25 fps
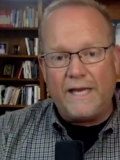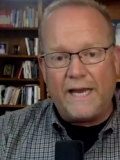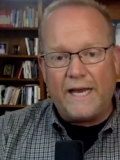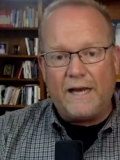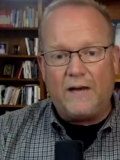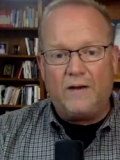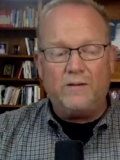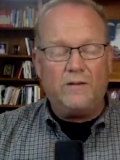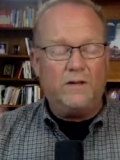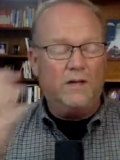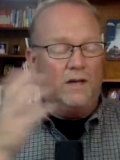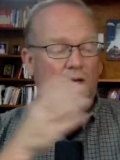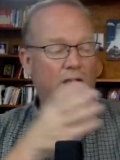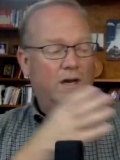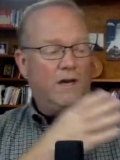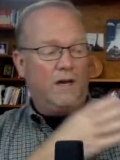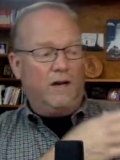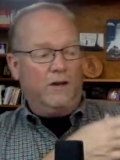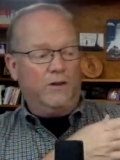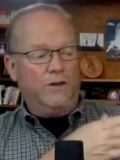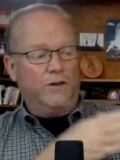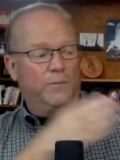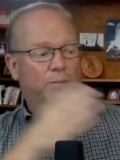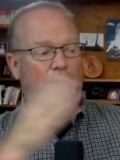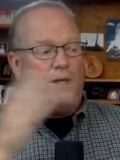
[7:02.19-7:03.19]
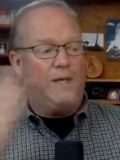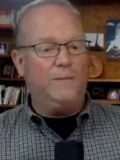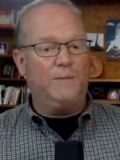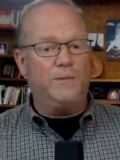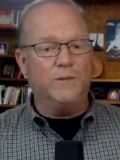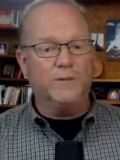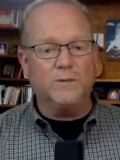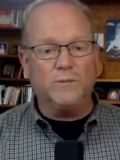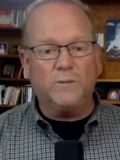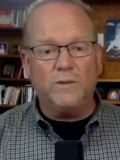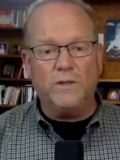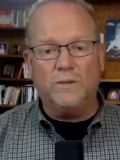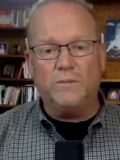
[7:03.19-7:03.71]
out, other
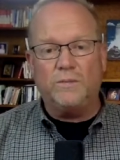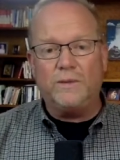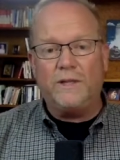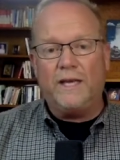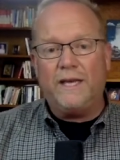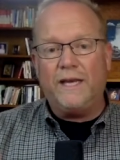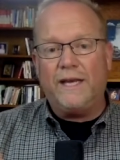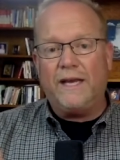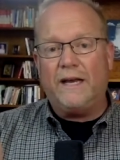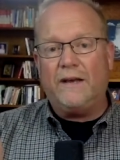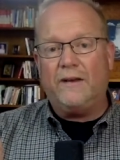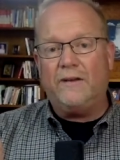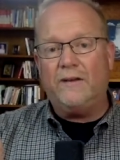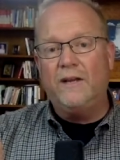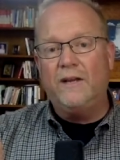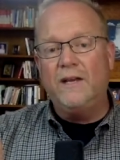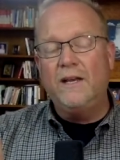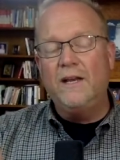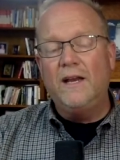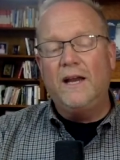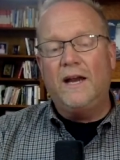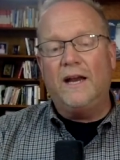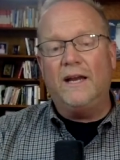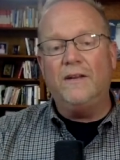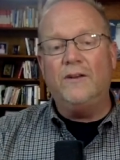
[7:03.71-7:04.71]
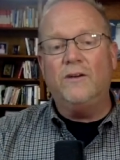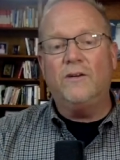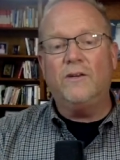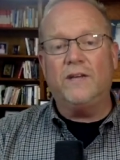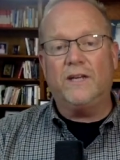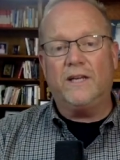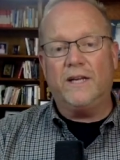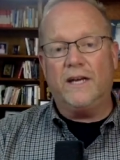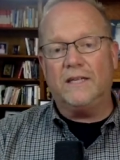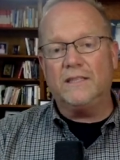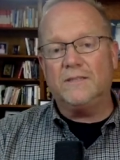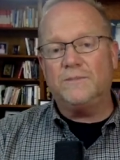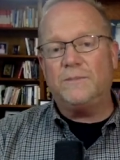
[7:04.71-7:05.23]
people's will playing out, I know that
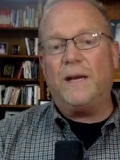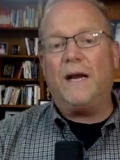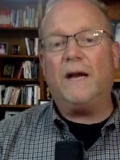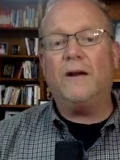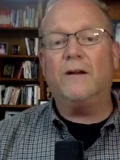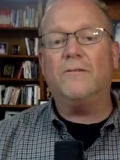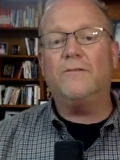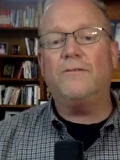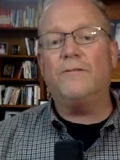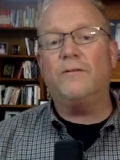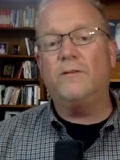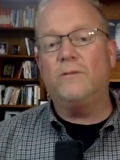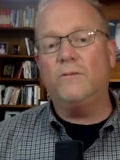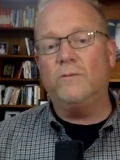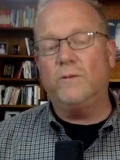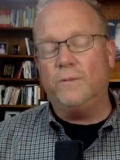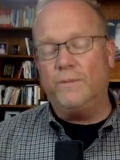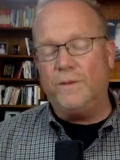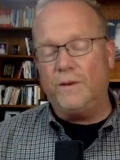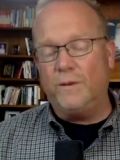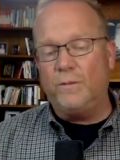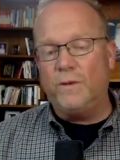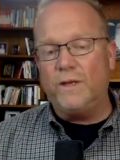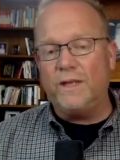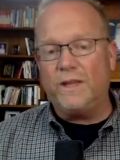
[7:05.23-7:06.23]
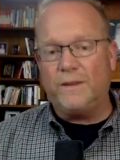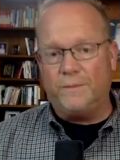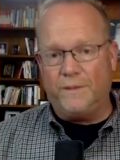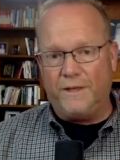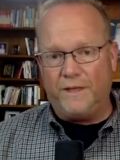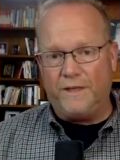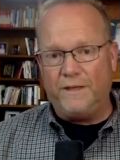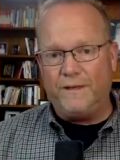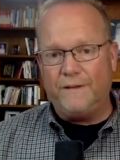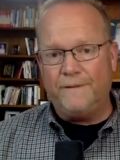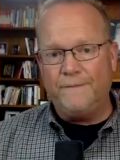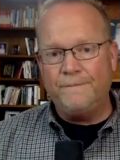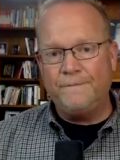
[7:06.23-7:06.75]
God is powerful and will be with
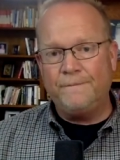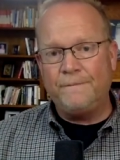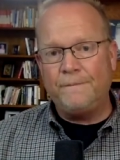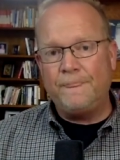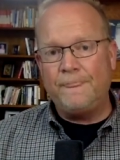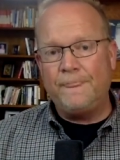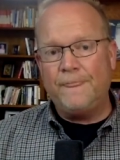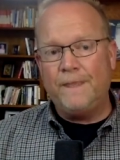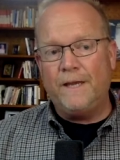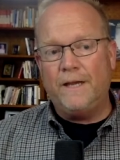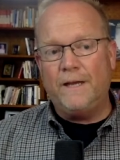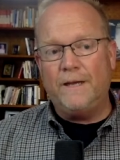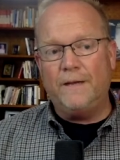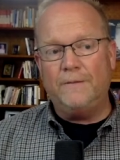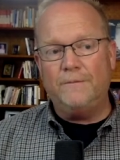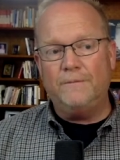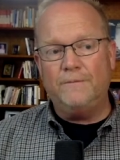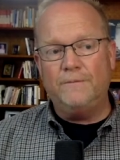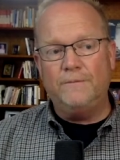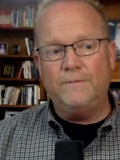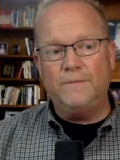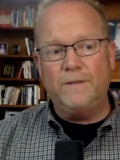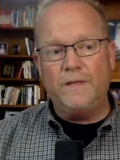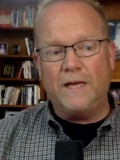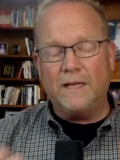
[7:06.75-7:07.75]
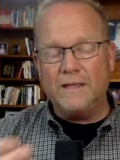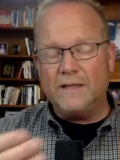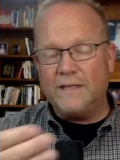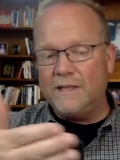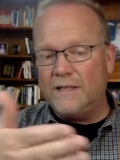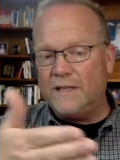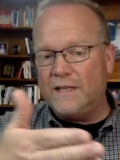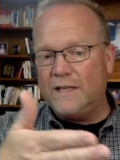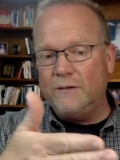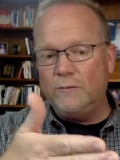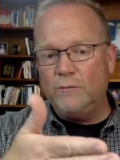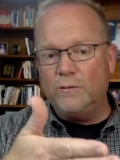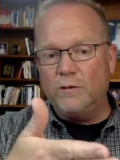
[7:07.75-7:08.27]
me. Um, not that
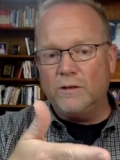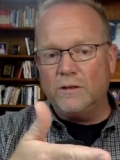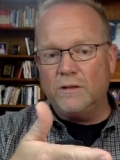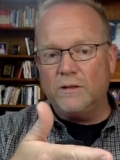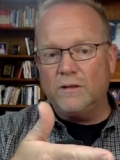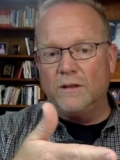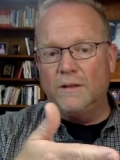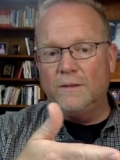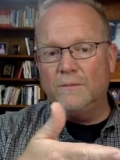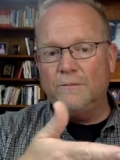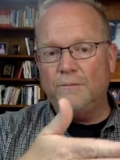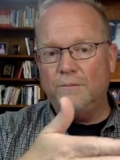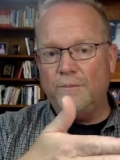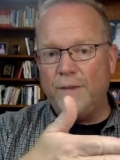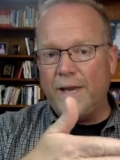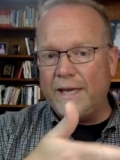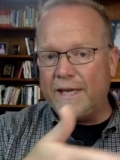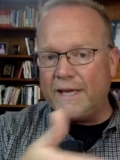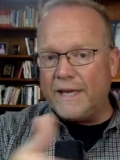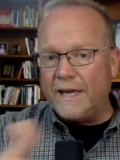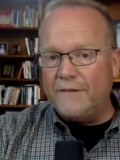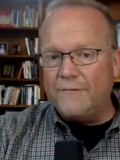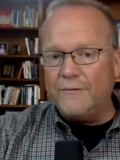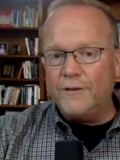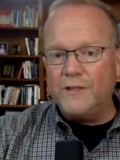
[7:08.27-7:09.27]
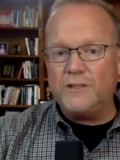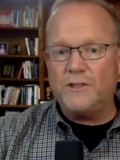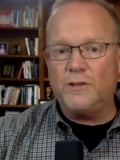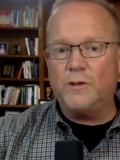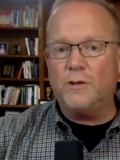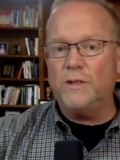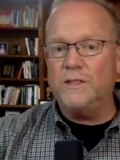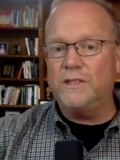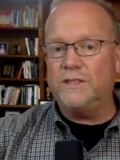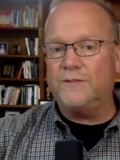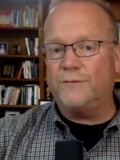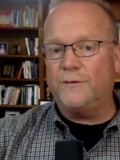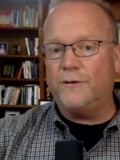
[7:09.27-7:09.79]
He will make every
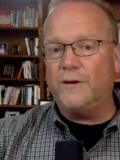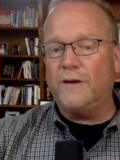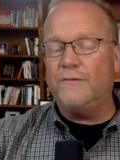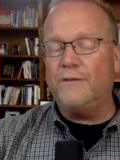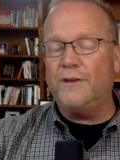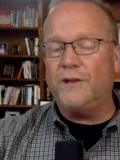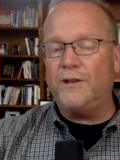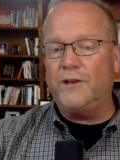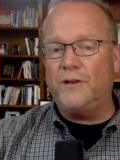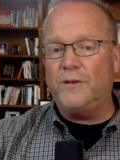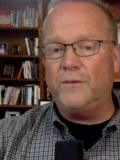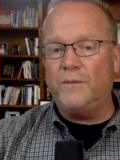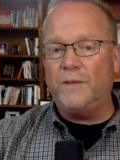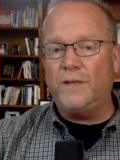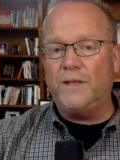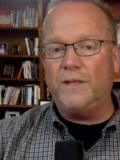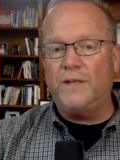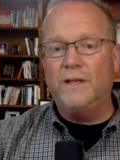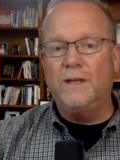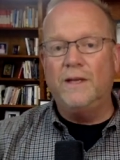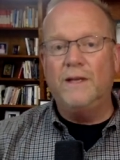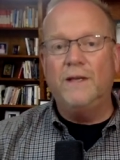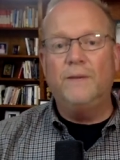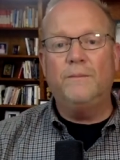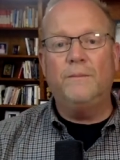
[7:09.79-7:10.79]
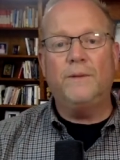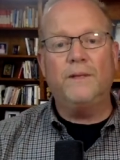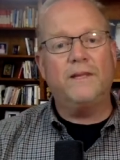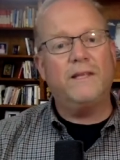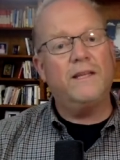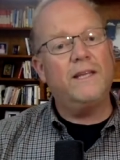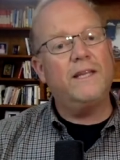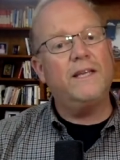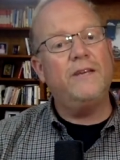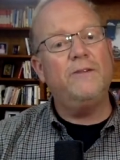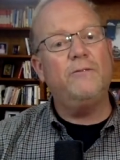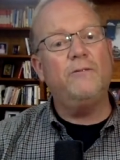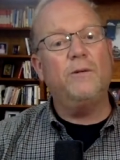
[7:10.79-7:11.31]
choice for every human, but
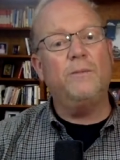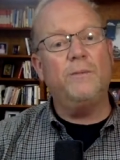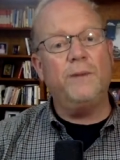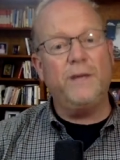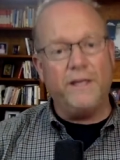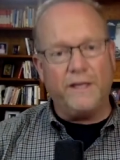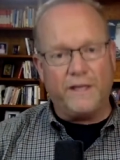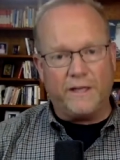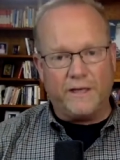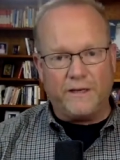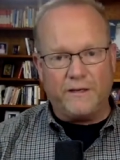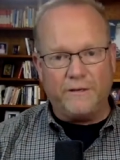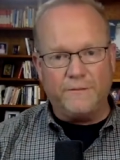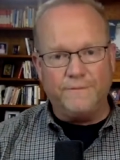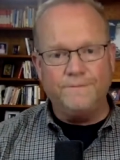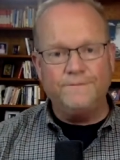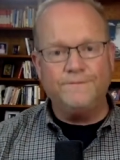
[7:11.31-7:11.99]
that He will be there